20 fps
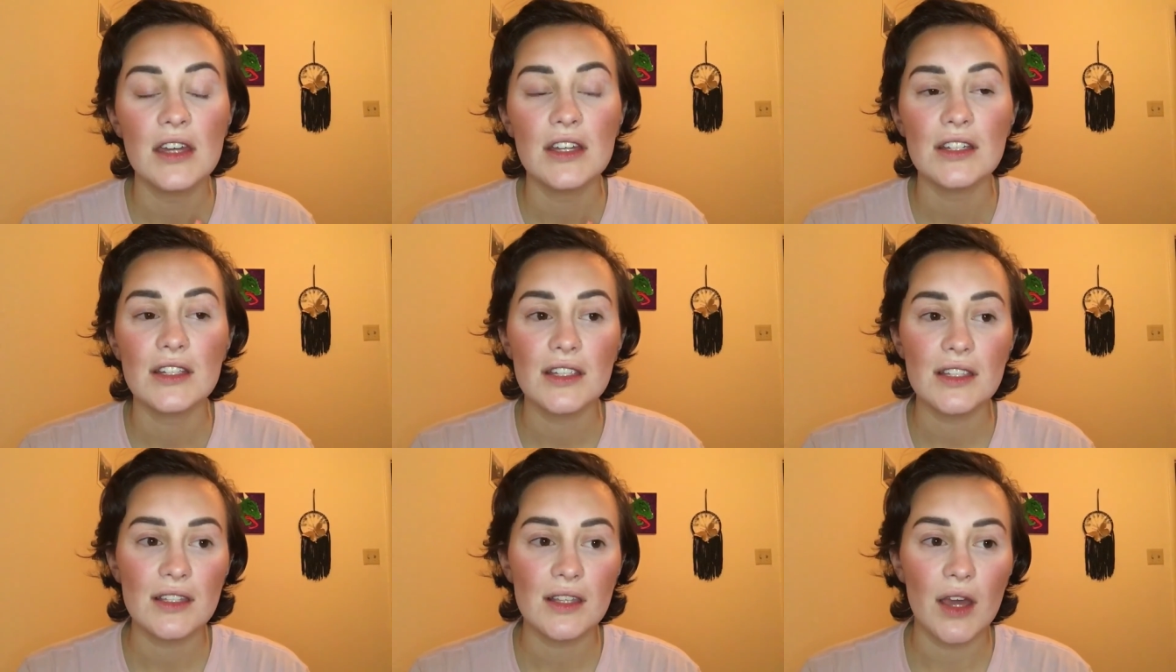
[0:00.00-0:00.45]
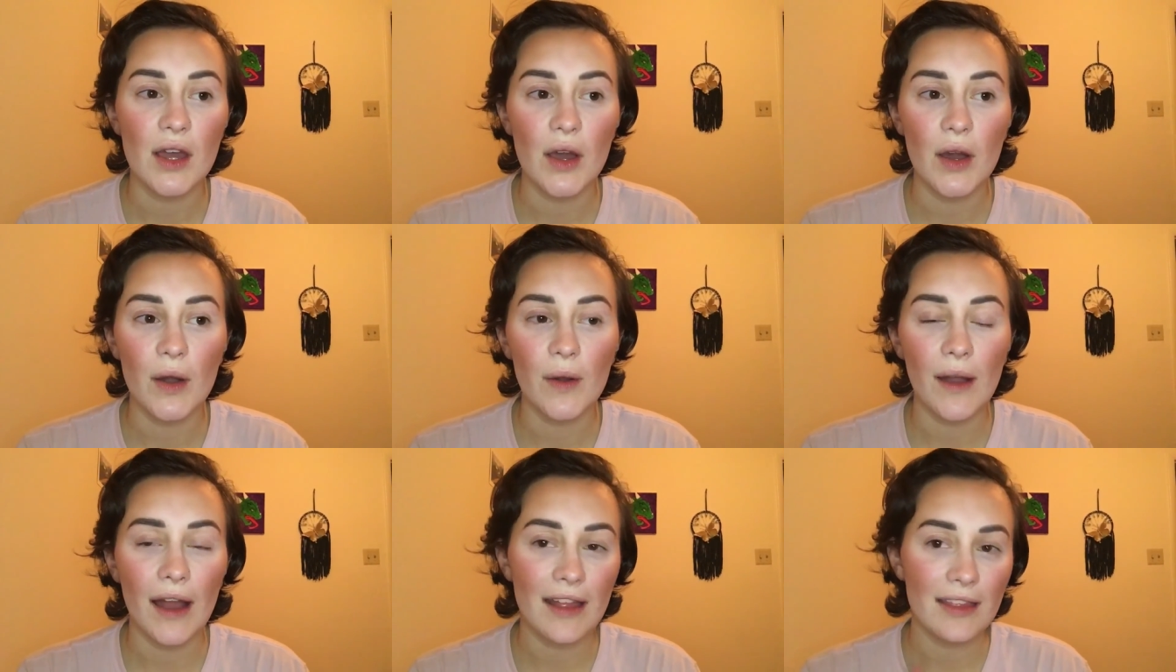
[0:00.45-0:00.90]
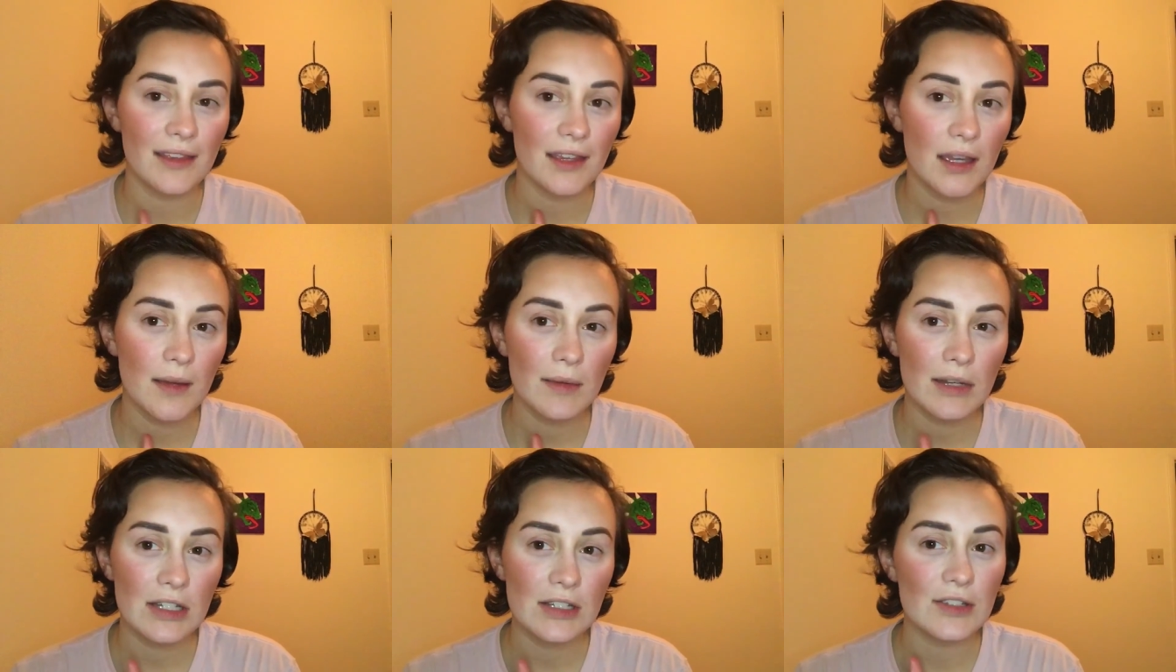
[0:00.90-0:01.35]
So I think
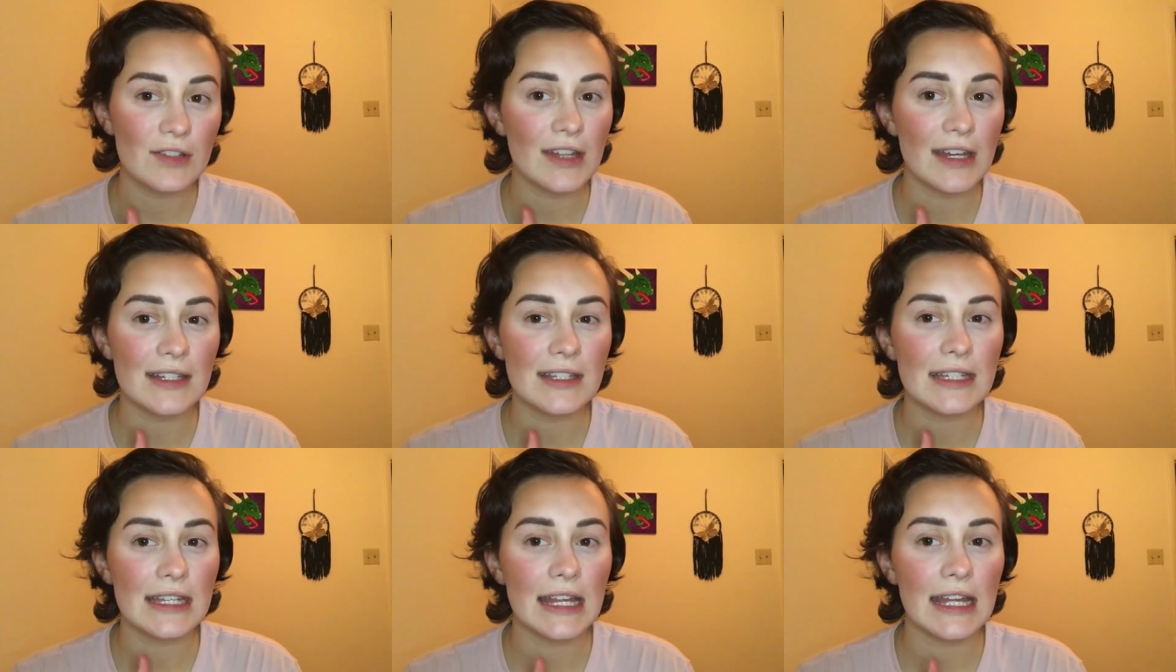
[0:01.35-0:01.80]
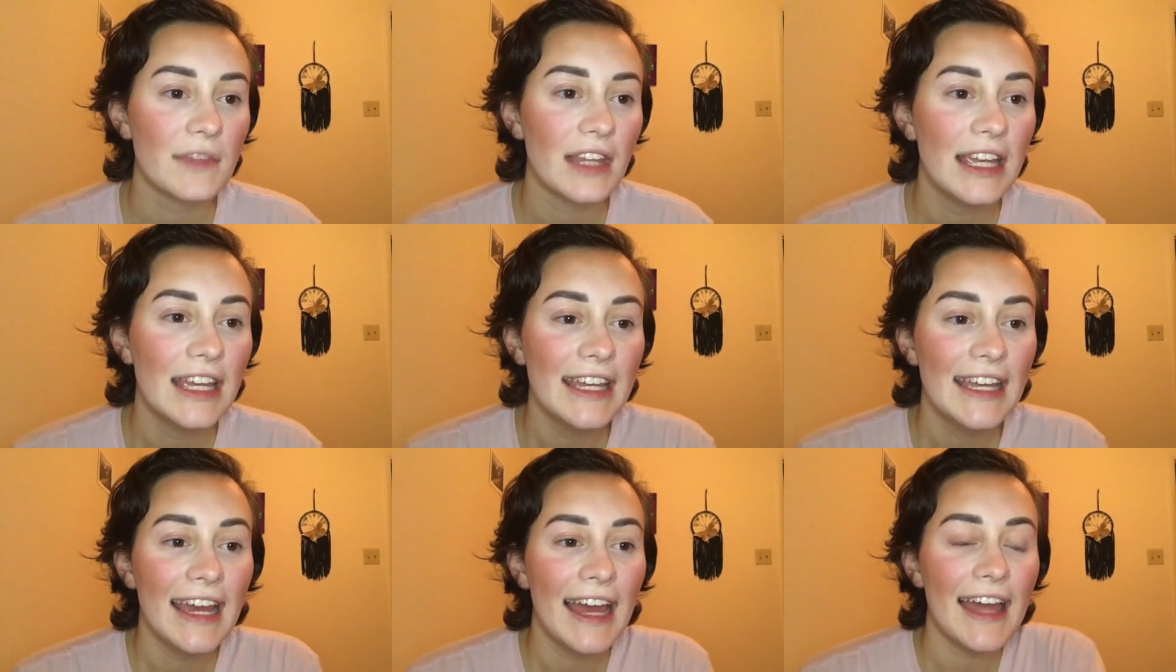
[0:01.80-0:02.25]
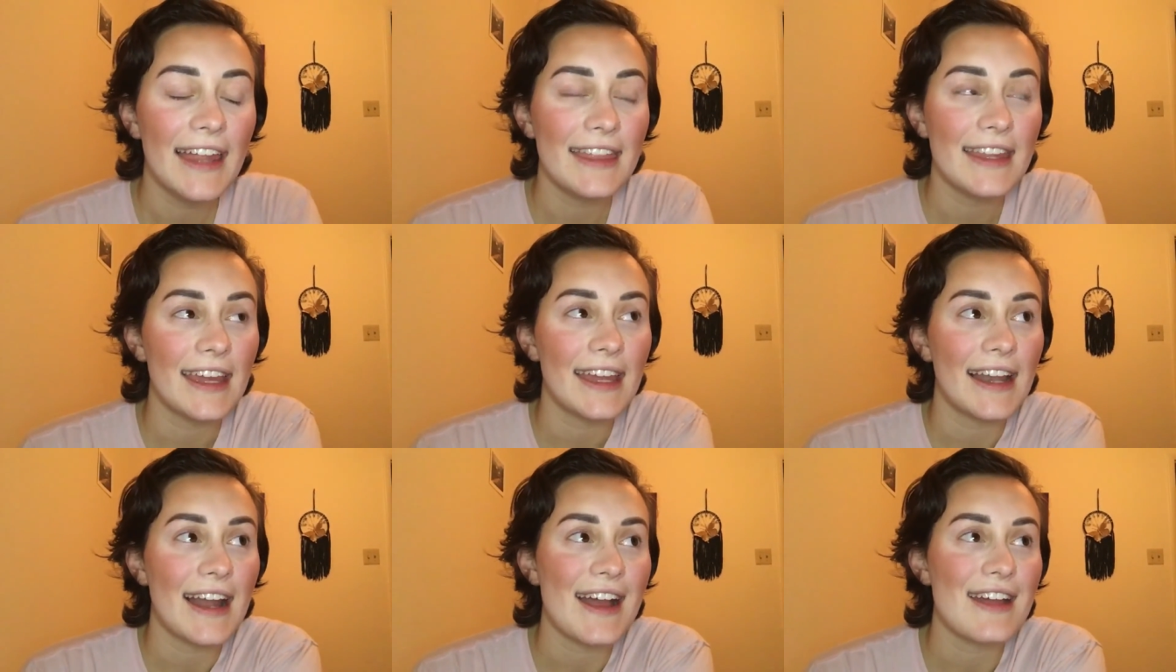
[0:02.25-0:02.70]
I'm gonna do that today, and
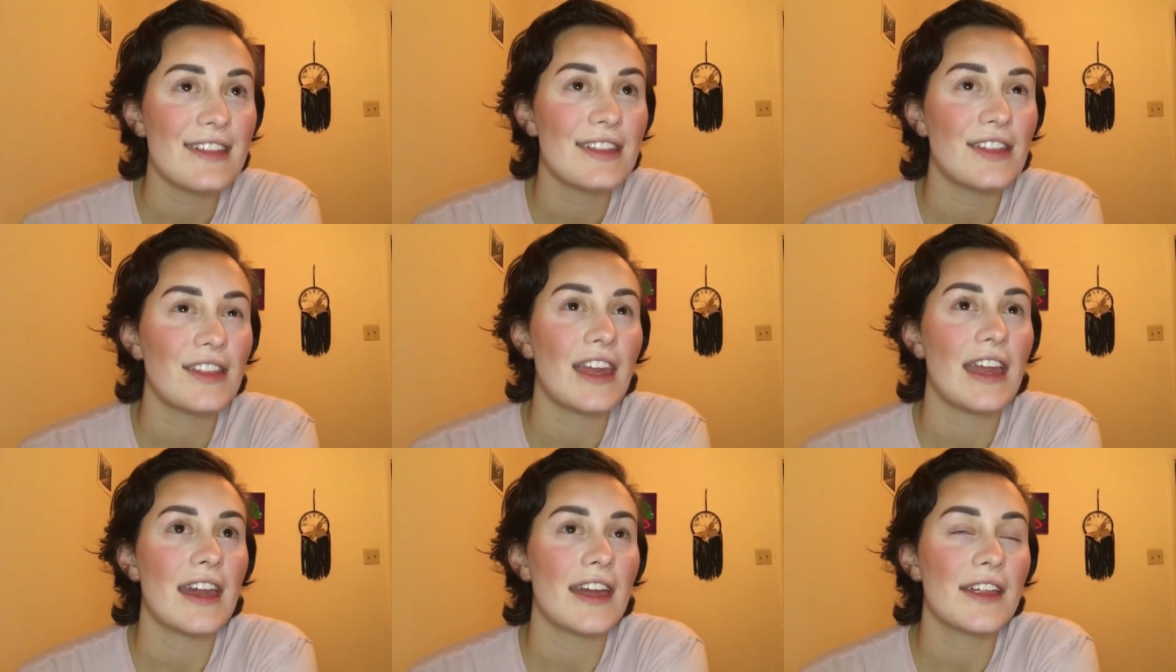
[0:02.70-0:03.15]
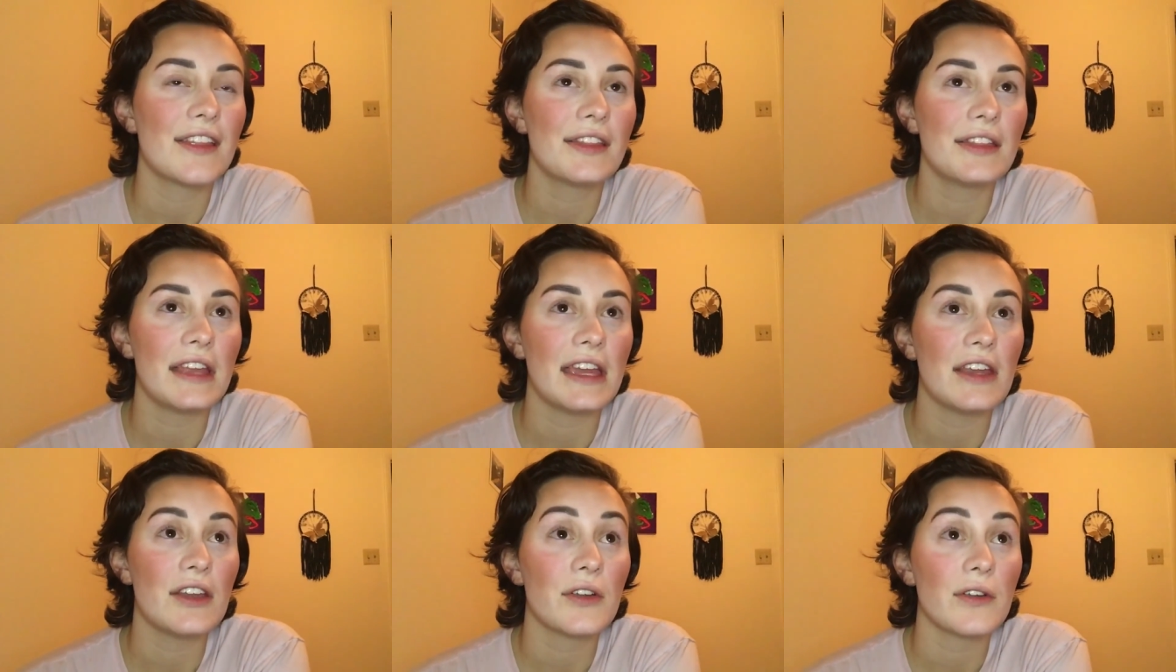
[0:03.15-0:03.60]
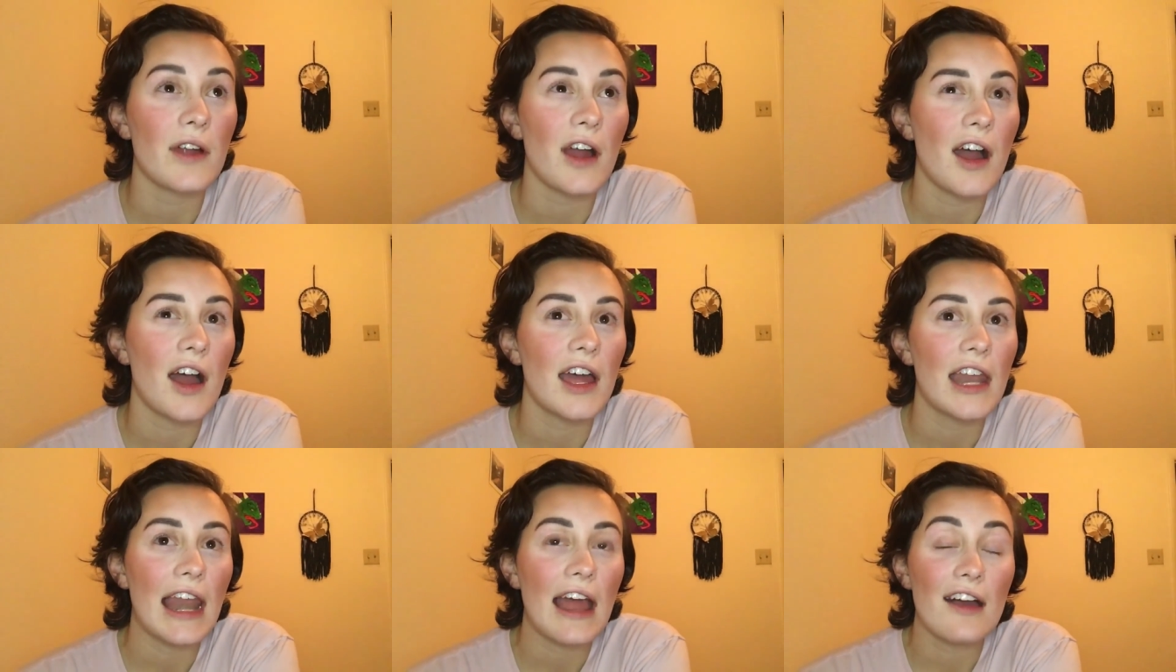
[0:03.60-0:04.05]
then I think later
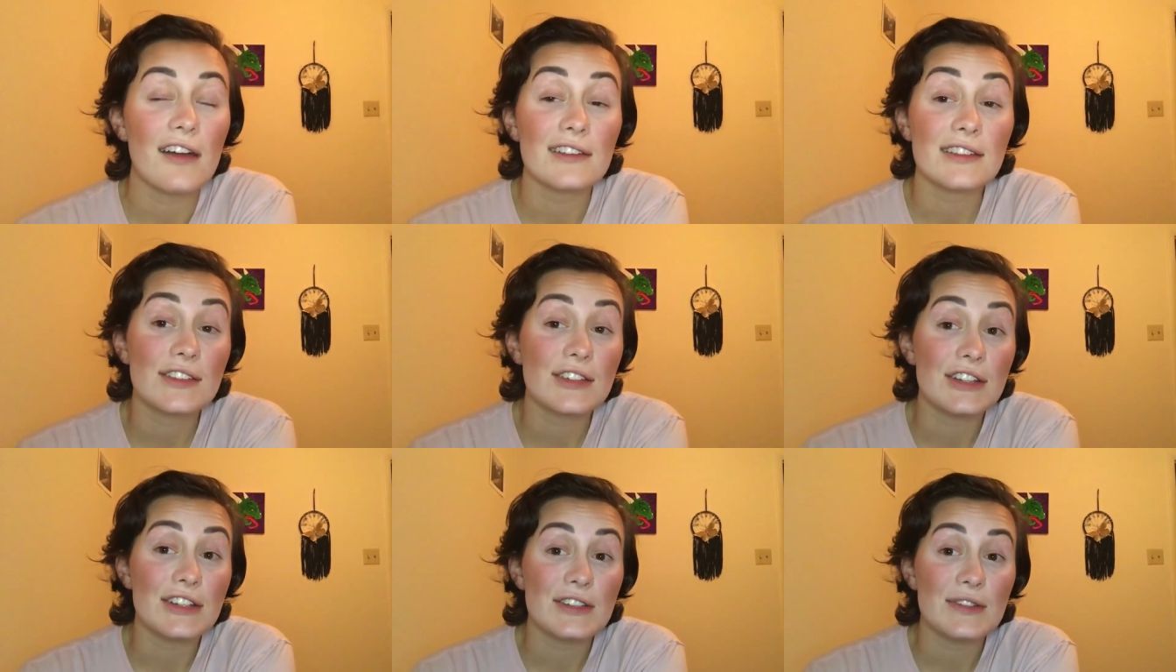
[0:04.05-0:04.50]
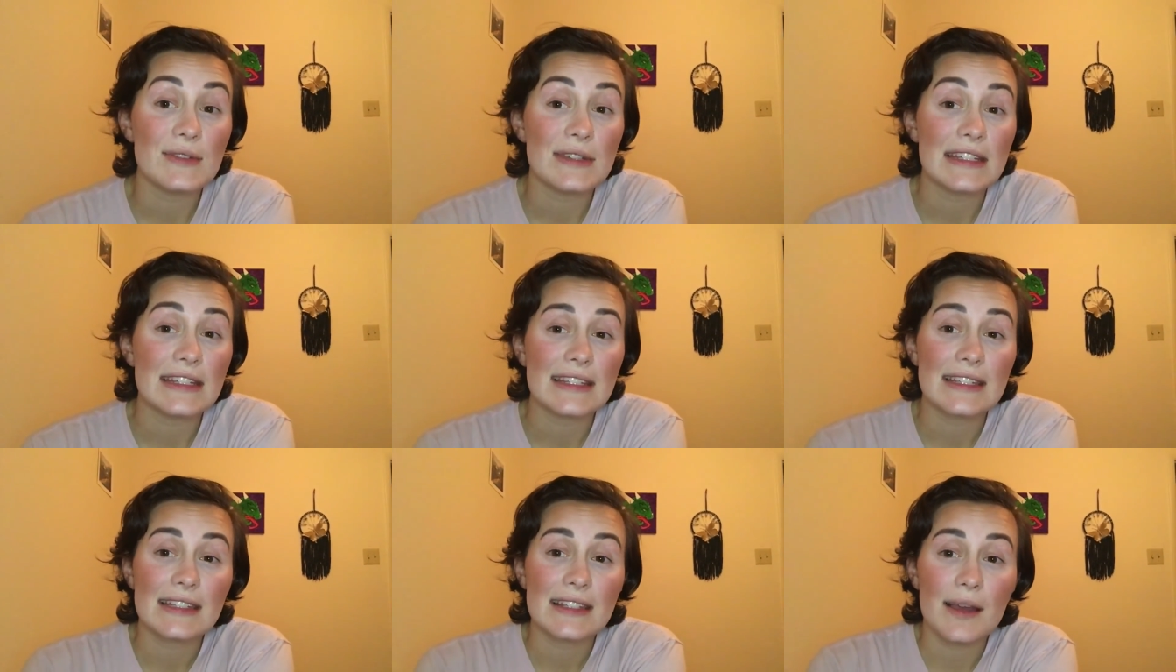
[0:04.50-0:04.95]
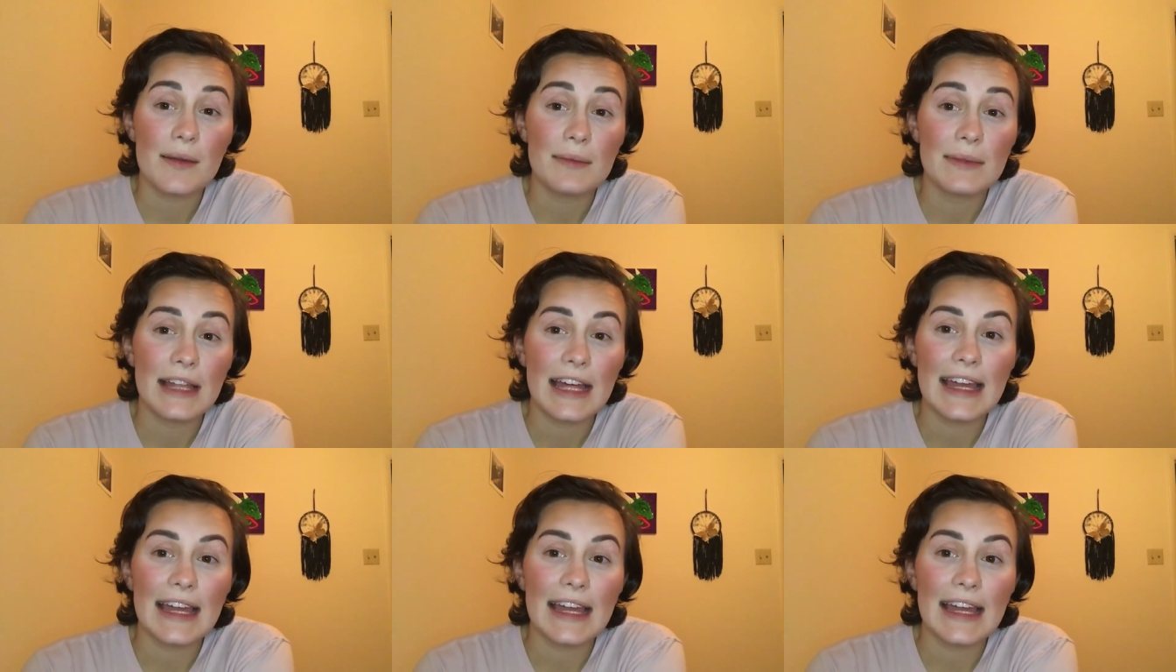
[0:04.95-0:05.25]
on I'll start doing some